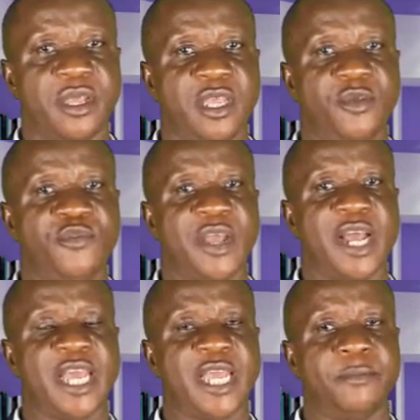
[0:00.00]
If you
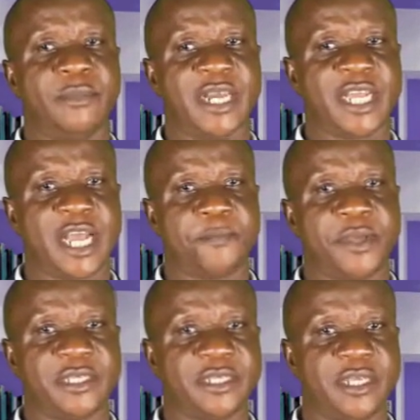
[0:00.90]
are a medical
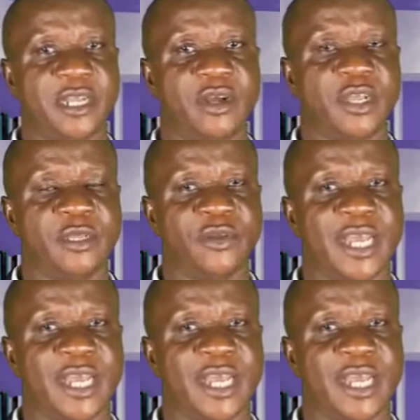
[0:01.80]
person or you